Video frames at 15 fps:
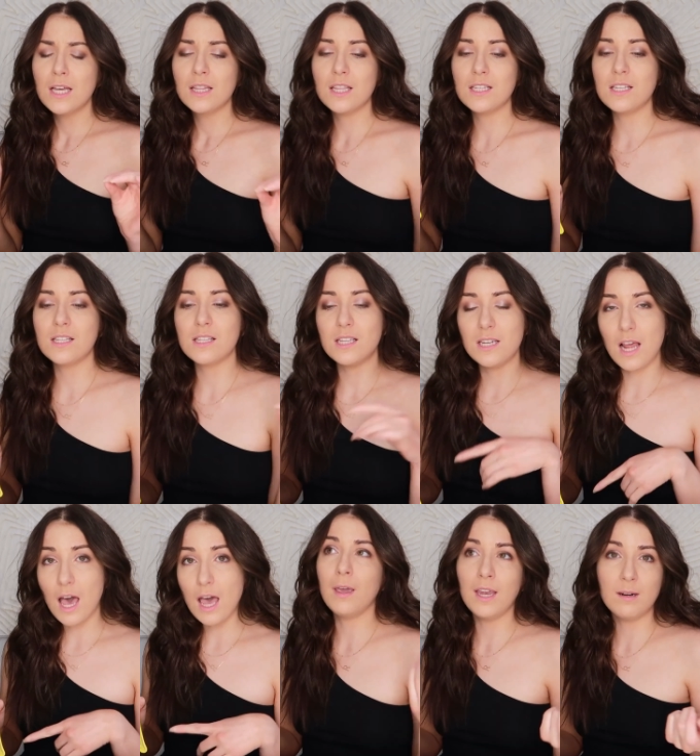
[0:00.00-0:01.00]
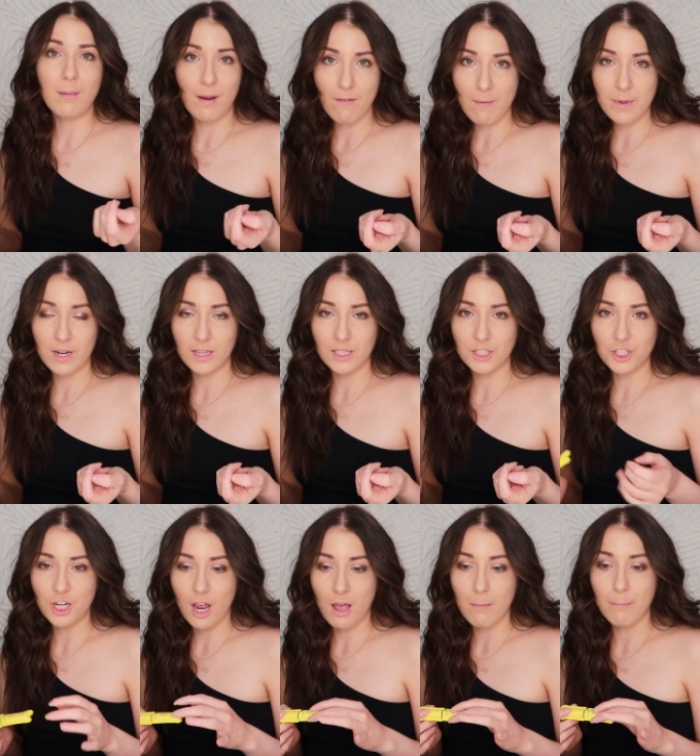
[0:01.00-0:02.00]
This is not made by Remi and
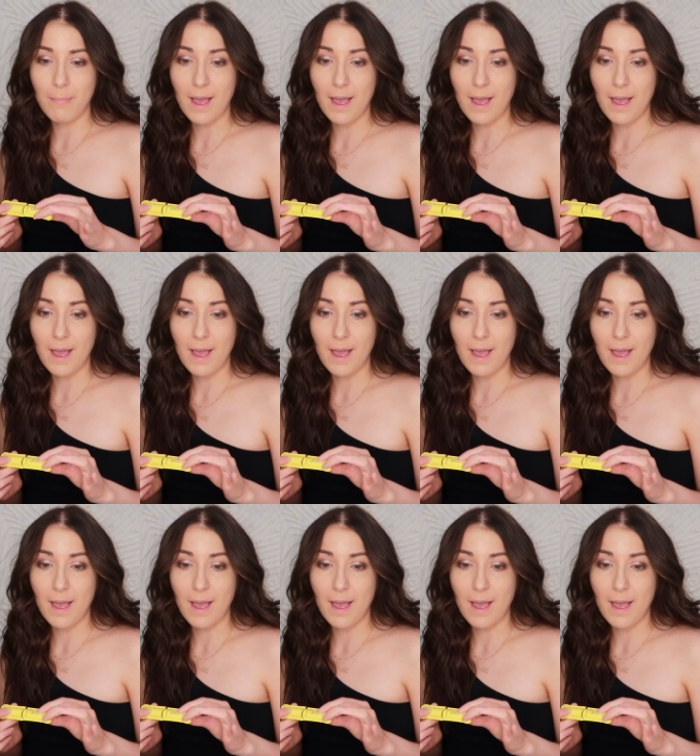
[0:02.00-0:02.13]
Alisha,